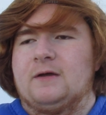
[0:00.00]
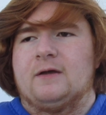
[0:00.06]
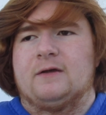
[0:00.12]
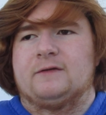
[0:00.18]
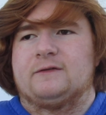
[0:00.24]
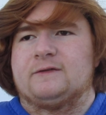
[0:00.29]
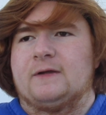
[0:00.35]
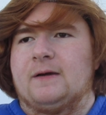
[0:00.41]

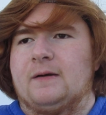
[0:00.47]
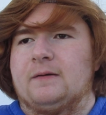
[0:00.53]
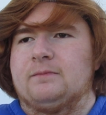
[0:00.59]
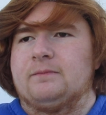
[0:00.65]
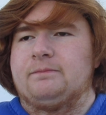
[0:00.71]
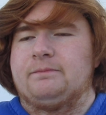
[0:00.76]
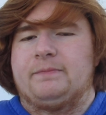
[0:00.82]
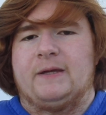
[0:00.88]
just
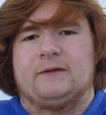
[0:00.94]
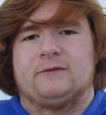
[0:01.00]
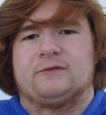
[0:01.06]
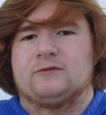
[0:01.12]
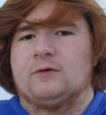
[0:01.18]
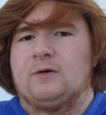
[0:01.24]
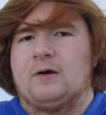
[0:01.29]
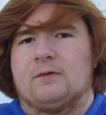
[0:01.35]
a big,
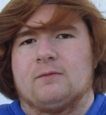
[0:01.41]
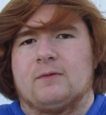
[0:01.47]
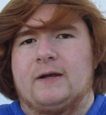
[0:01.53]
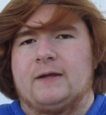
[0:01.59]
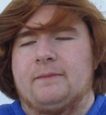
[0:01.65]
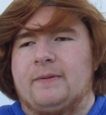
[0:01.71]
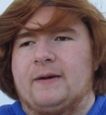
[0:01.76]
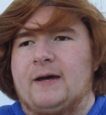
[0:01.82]
strong
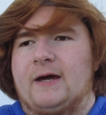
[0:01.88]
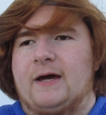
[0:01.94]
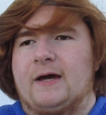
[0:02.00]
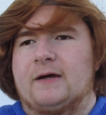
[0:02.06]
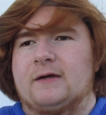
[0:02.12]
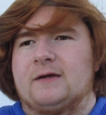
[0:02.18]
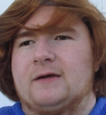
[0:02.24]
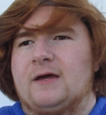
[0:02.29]
running
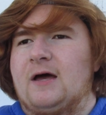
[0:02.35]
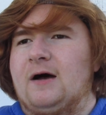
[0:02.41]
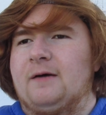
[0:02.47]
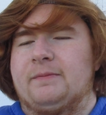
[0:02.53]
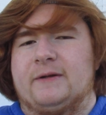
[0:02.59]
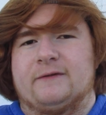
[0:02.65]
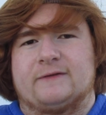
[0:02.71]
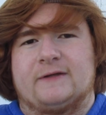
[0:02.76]
back,
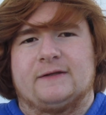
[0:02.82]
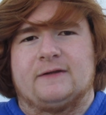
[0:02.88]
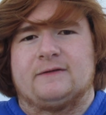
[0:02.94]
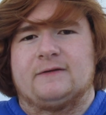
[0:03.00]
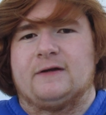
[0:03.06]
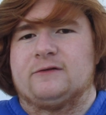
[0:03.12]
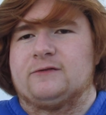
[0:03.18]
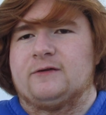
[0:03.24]
helping us get
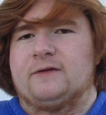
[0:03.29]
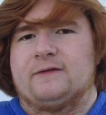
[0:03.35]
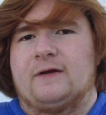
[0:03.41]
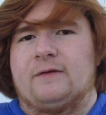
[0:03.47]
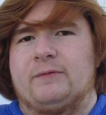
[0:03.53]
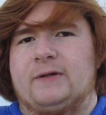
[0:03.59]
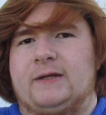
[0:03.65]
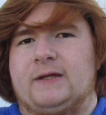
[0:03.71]
the touchdowns
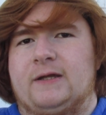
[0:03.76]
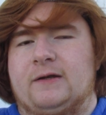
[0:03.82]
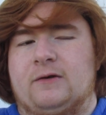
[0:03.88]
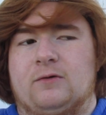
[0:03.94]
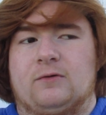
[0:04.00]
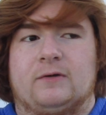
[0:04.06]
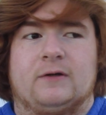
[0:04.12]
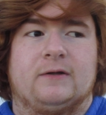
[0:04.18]
that we need
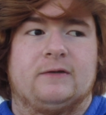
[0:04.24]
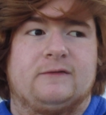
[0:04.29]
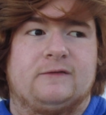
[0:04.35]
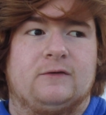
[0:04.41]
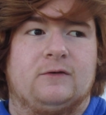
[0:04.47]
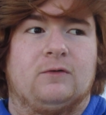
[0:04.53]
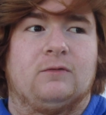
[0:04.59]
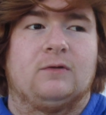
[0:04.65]
in order
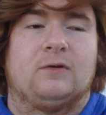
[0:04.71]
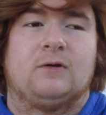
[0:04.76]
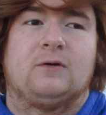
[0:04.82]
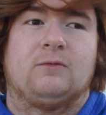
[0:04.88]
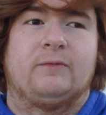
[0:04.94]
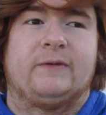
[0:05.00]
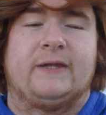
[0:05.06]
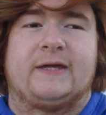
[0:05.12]
to
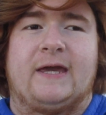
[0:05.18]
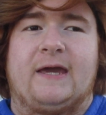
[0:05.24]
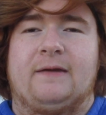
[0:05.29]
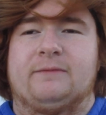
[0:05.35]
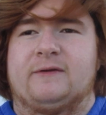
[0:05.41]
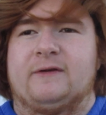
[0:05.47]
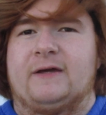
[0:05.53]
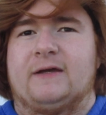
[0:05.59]
win the
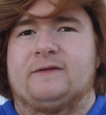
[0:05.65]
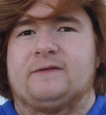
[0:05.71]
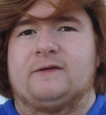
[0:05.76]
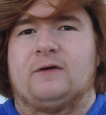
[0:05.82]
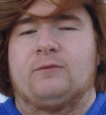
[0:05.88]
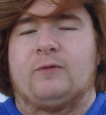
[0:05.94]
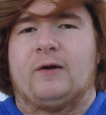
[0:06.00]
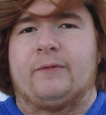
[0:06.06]
games and get
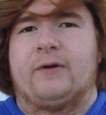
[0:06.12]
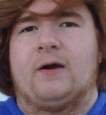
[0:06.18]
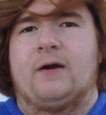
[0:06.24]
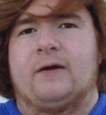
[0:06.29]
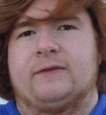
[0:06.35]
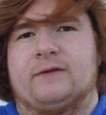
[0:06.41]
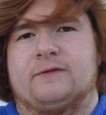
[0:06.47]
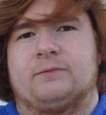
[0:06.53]
to where we
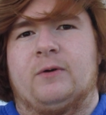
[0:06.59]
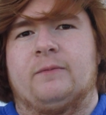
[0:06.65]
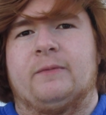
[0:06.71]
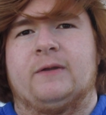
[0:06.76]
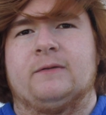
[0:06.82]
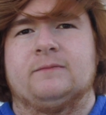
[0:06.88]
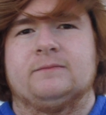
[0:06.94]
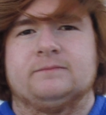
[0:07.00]
are at this moment.